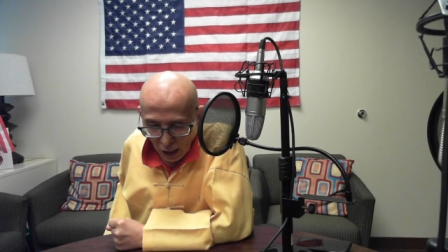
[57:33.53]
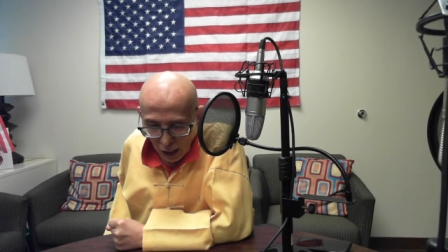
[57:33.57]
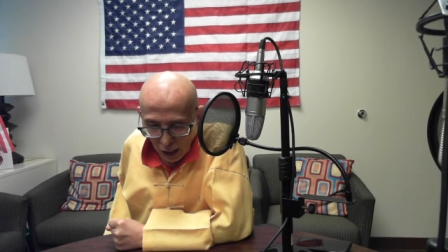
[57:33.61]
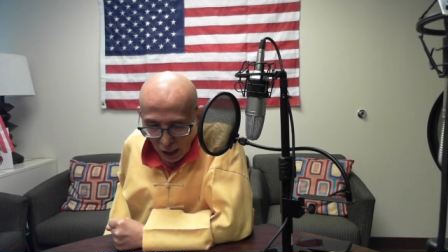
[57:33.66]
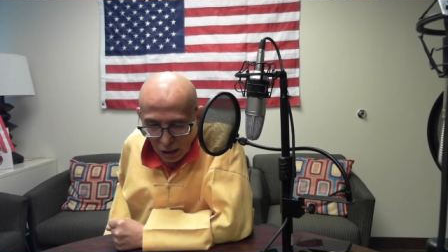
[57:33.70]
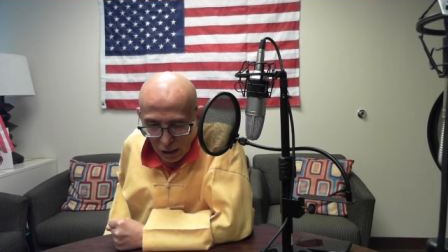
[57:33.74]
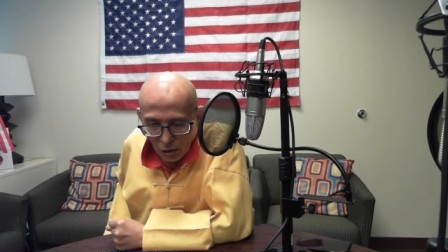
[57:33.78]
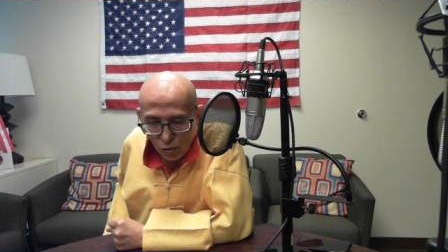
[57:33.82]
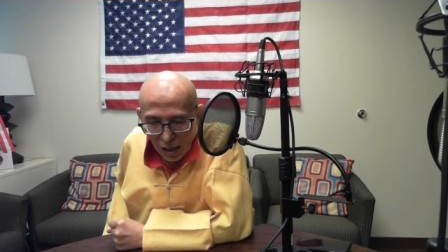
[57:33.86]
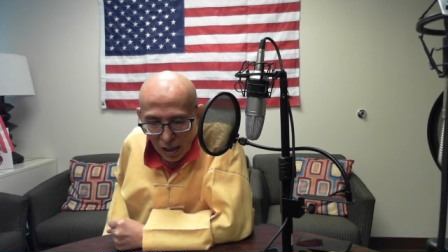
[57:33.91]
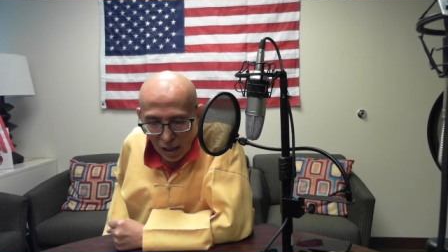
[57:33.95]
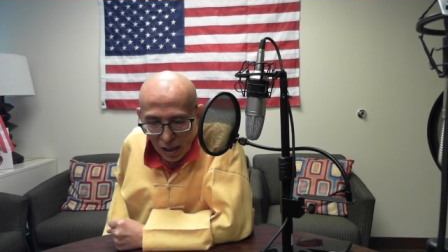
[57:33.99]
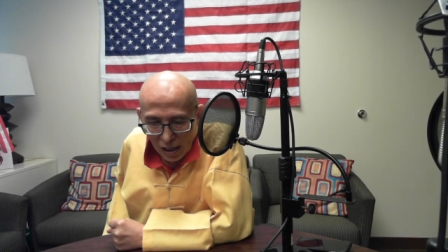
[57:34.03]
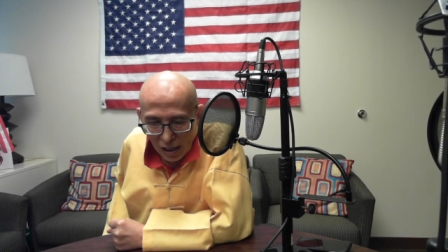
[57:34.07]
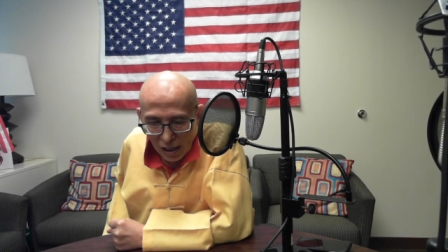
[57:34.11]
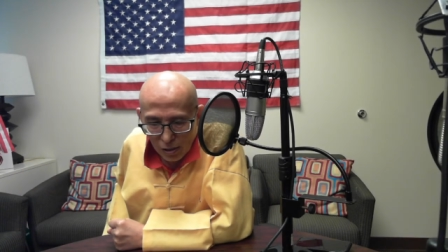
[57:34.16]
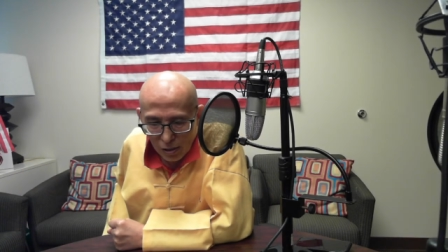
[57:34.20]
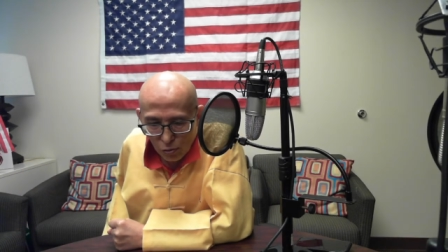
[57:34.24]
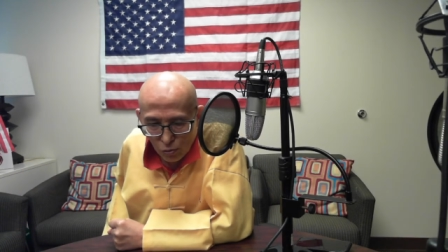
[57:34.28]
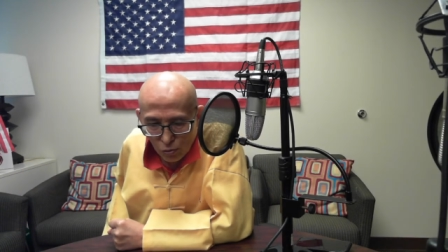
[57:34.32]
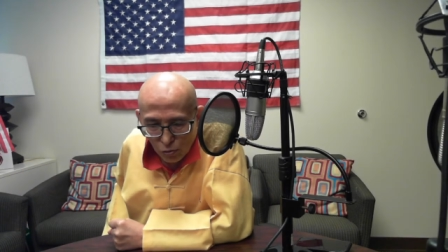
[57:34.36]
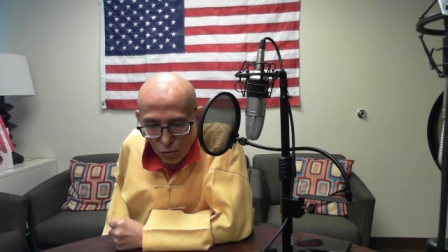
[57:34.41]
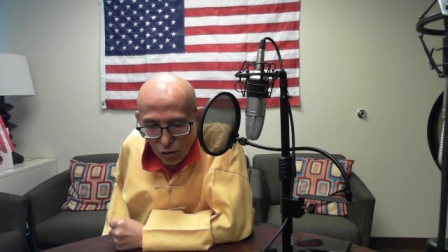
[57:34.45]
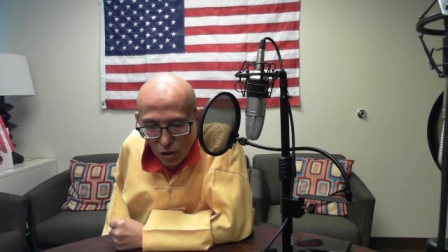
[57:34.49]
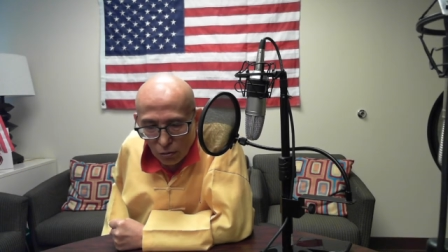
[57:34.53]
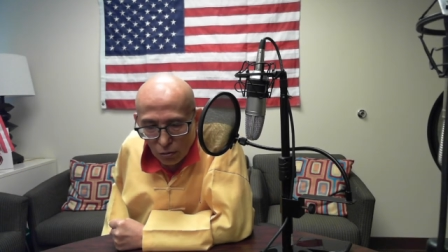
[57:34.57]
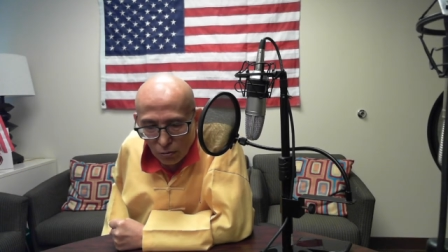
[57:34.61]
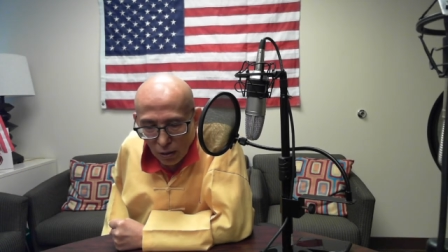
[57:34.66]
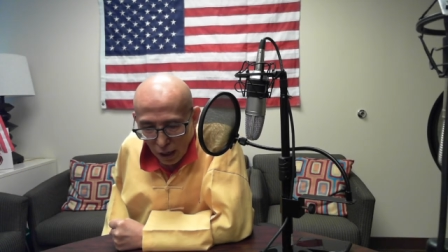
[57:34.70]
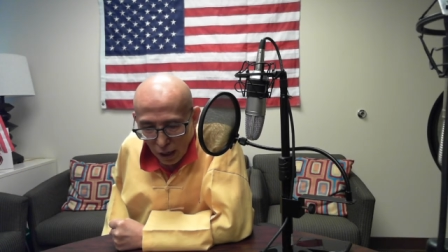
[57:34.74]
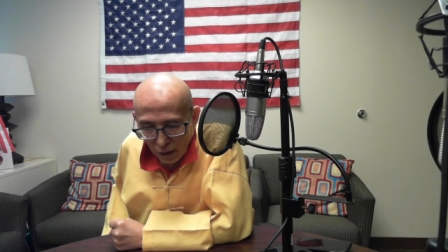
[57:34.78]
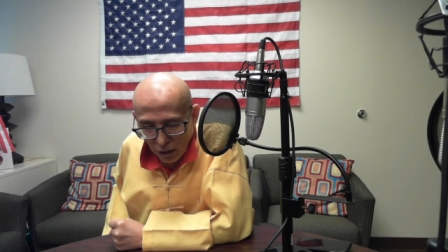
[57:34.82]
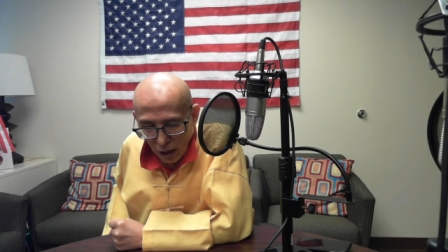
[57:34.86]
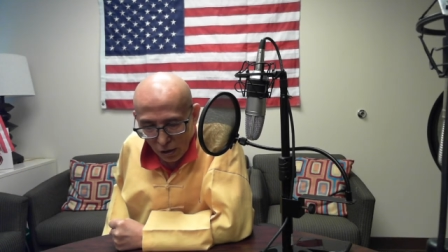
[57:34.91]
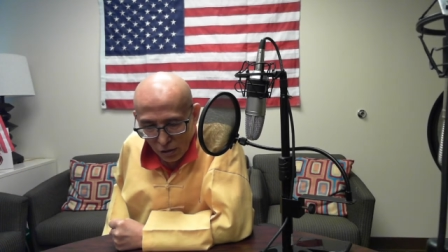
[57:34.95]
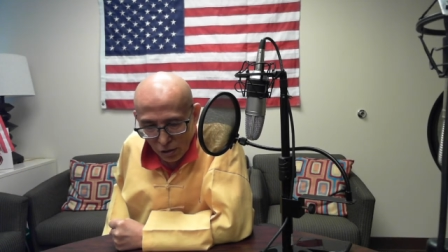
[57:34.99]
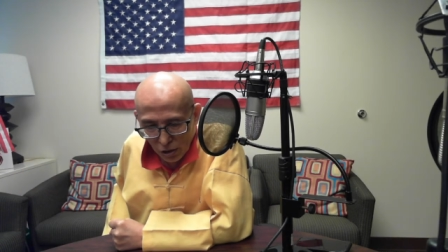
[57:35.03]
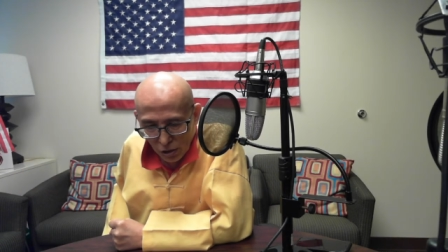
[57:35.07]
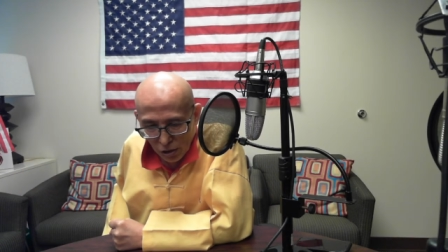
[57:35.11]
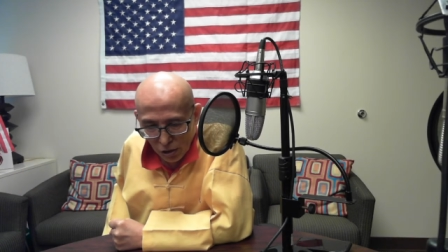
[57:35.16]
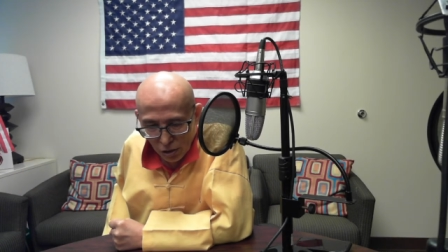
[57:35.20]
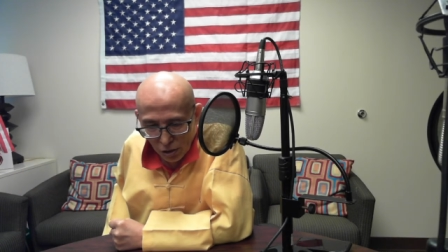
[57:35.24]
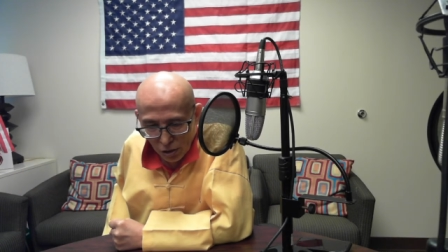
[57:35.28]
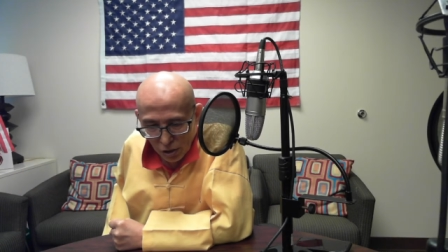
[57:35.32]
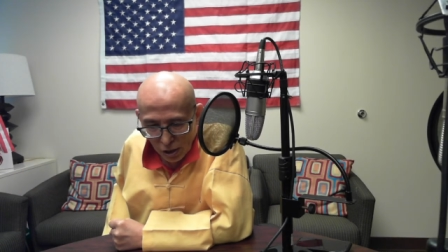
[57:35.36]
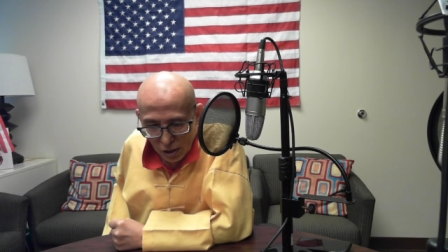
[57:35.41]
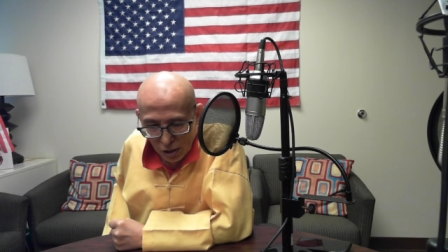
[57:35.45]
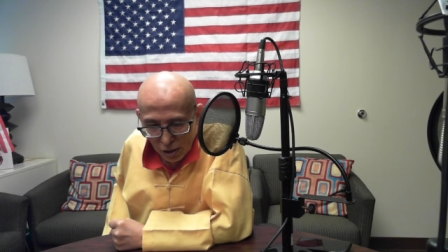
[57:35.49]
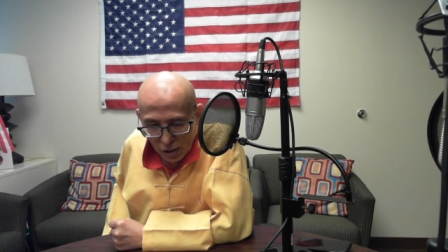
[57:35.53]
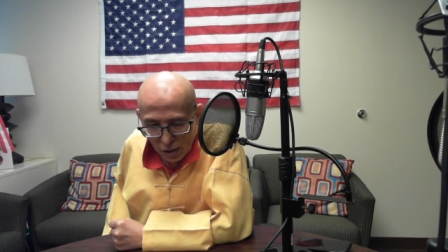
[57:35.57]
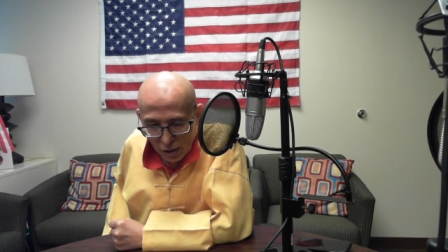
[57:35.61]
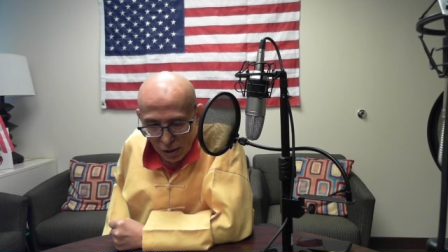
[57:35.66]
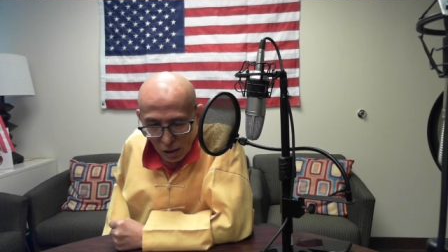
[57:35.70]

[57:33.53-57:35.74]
another realm of consciousness.